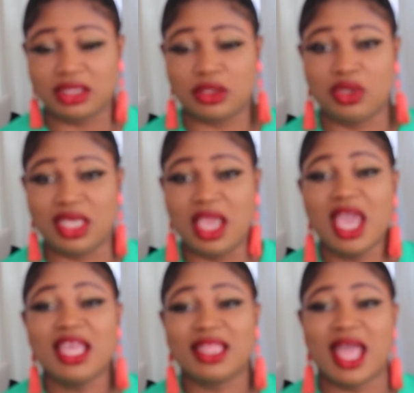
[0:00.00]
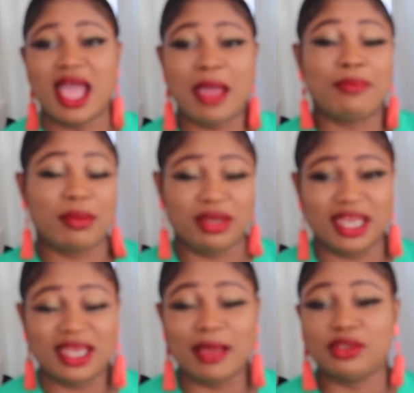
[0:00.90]
So the a baby
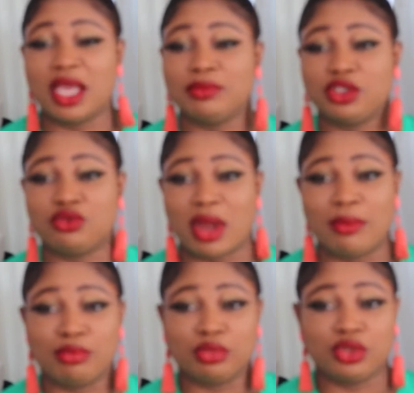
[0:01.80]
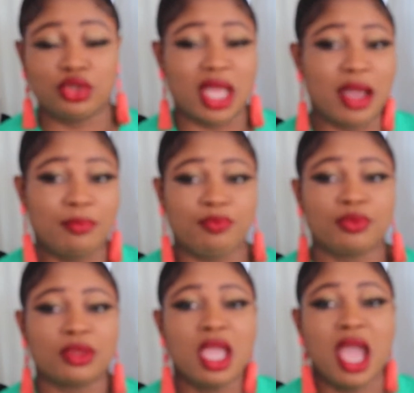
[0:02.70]
that now I'm, I'm, I'm Um,
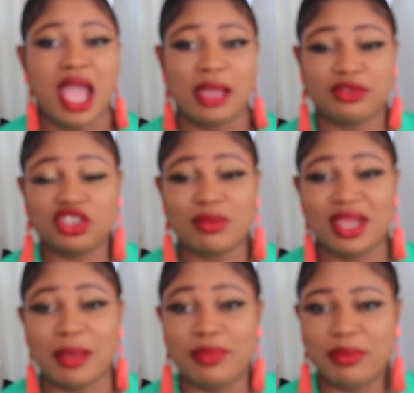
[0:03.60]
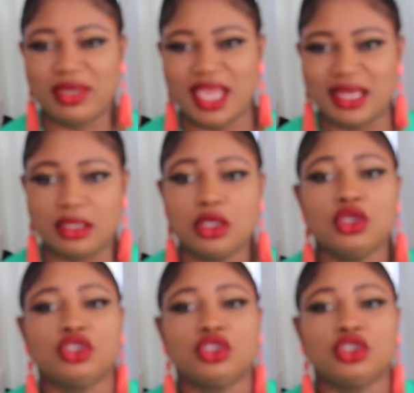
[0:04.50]
I'm talking about her baby daddy.